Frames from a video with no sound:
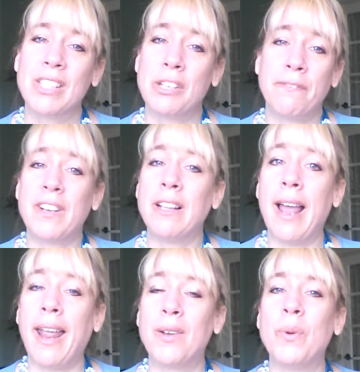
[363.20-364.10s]
to feel
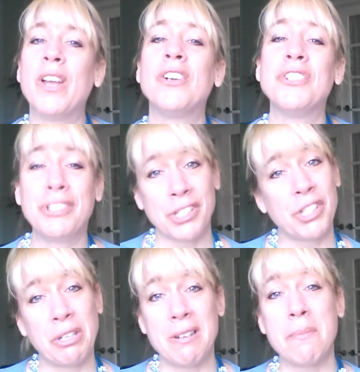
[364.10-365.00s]
like we are
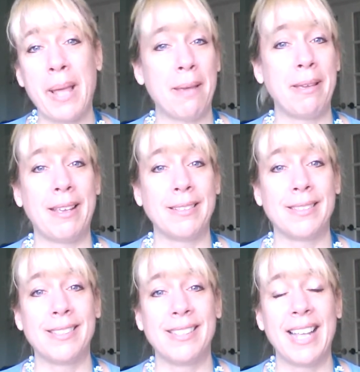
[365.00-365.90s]
nourishing our
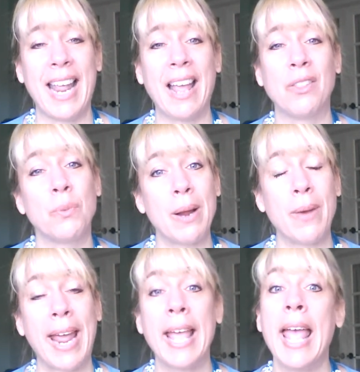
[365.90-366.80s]
babies in the right
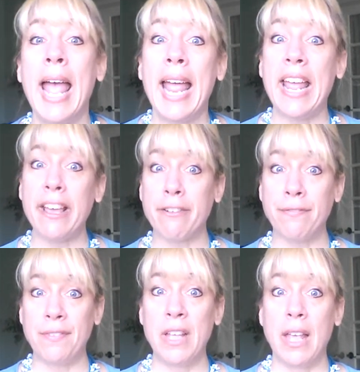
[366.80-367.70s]
way.
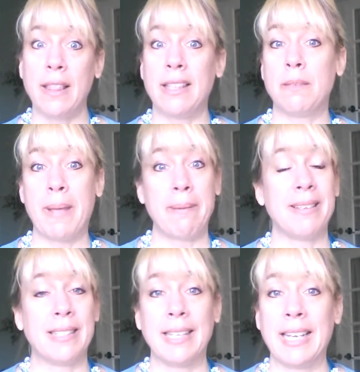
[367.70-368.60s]
If this baby
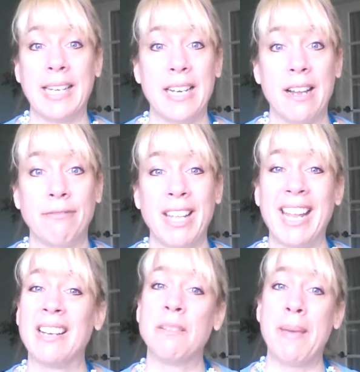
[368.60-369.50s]
isn't getting enough to
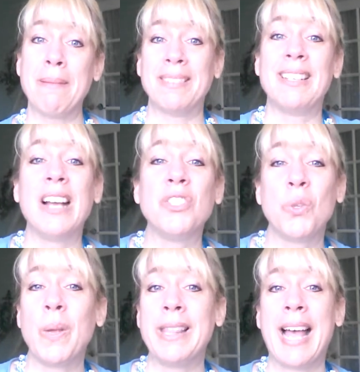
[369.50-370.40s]
eat and the baby's not
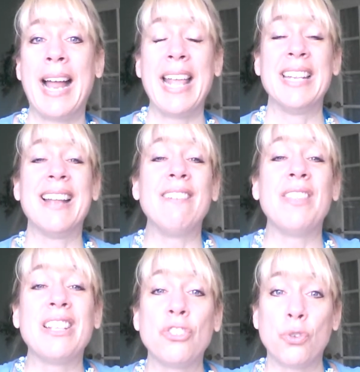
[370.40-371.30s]
doing that and none of
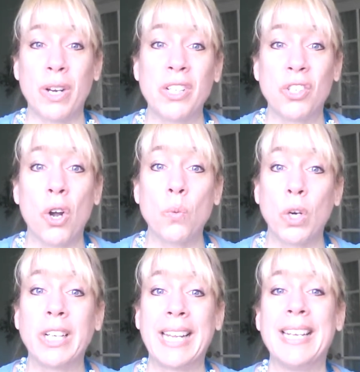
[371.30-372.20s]
these tricks are
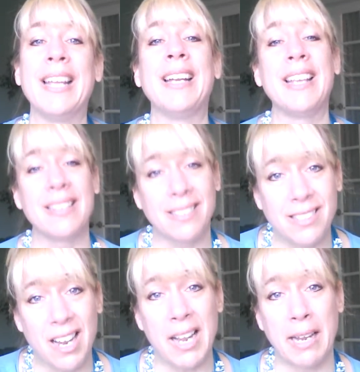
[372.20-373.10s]
working, it is
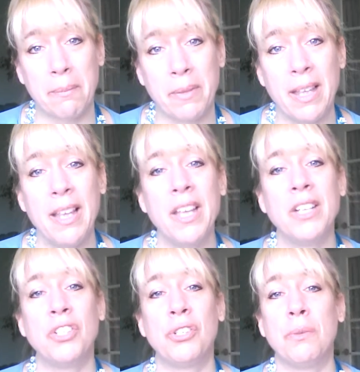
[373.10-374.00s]
time
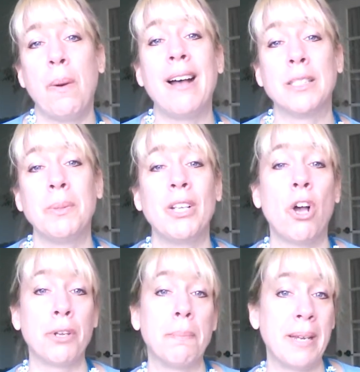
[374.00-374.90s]
to possibly
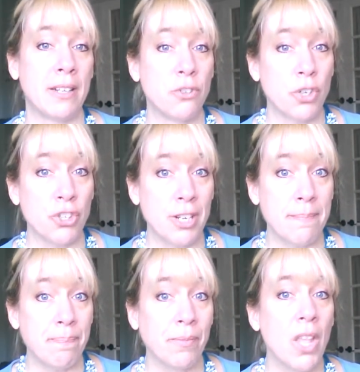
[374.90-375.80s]
call your
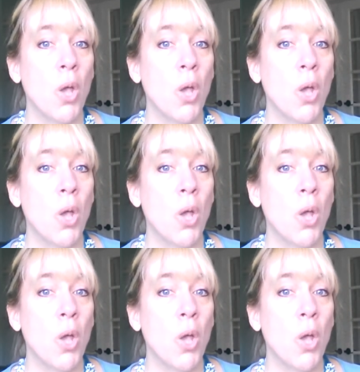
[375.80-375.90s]
pediatrician,